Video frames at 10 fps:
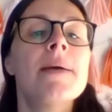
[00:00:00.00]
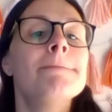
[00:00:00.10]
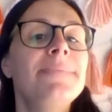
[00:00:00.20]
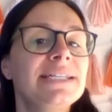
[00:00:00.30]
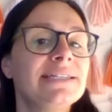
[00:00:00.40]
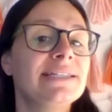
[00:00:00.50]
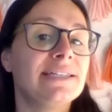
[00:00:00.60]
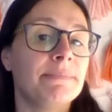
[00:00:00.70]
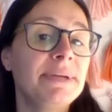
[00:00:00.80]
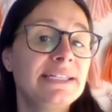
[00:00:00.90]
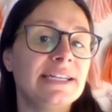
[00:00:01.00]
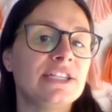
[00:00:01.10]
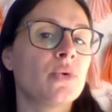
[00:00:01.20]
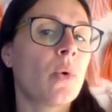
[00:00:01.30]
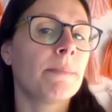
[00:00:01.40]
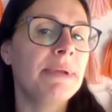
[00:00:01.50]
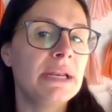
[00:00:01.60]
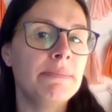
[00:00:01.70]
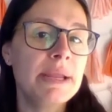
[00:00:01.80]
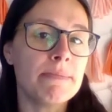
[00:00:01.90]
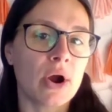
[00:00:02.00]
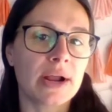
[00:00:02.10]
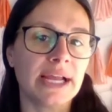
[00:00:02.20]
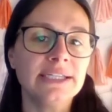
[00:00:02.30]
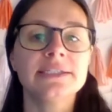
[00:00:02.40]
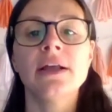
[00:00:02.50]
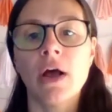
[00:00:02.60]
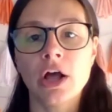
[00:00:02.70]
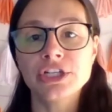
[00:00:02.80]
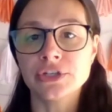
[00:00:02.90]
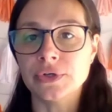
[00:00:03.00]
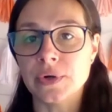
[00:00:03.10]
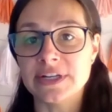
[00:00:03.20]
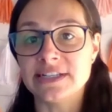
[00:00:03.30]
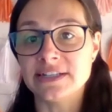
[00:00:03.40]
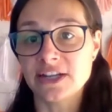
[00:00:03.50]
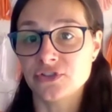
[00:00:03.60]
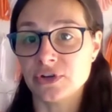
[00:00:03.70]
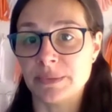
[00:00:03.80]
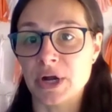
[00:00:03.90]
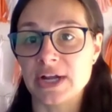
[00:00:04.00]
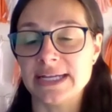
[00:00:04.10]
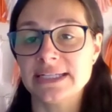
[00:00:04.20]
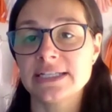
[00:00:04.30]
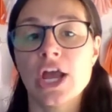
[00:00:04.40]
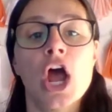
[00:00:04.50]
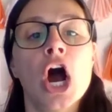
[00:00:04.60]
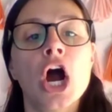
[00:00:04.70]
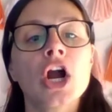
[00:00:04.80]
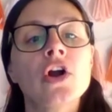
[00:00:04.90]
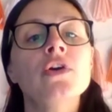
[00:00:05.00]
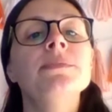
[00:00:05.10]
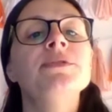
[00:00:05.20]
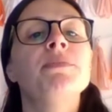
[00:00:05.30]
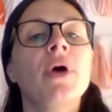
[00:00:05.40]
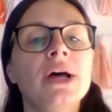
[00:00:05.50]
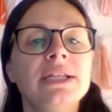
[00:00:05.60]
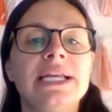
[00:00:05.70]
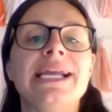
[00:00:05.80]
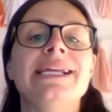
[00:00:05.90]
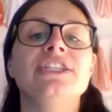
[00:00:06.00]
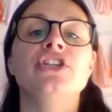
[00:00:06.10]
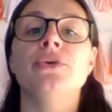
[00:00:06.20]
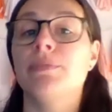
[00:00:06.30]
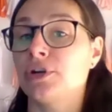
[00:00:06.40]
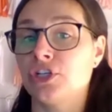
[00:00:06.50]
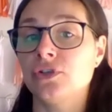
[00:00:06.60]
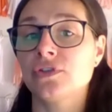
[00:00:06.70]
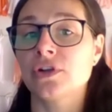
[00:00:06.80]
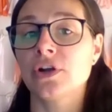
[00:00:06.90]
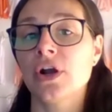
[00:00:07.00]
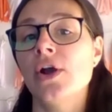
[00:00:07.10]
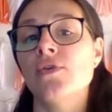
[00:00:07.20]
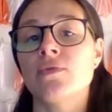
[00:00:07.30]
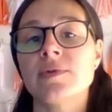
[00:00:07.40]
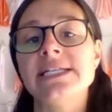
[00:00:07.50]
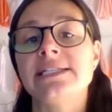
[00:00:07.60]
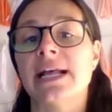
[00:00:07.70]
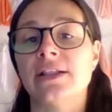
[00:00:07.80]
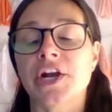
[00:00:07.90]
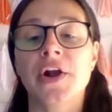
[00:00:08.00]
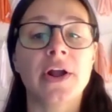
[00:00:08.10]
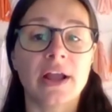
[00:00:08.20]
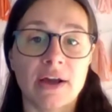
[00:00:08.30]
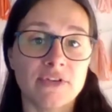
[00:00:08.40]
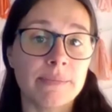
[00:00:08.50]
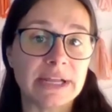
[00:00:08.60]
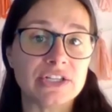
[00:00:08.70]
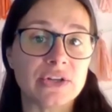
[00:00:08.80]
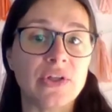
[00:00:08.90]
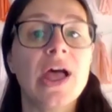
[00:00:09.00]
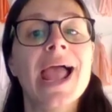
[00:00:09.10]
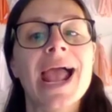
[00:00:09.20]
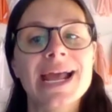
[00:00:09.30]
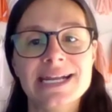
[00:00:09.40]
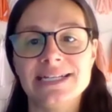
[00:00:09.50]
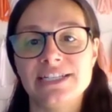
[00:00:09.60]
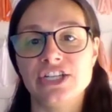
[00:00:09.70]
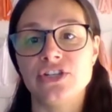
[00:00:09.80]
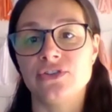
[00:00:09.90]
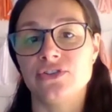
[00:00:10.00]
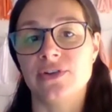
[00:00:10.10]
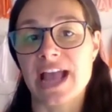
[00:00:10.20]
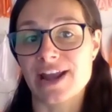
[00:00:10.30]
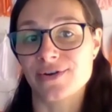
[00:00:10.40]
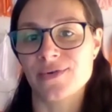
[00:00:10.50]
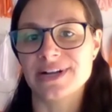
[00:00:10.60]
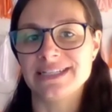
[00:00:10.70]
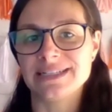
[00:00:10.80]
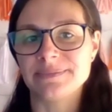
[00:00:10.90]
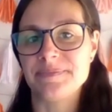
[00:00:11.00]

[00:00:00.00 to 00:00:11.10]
Business to business or B2B markets, also known as industrial markets, are grouped broadly into producer, reseller, governmental, and institutional categories.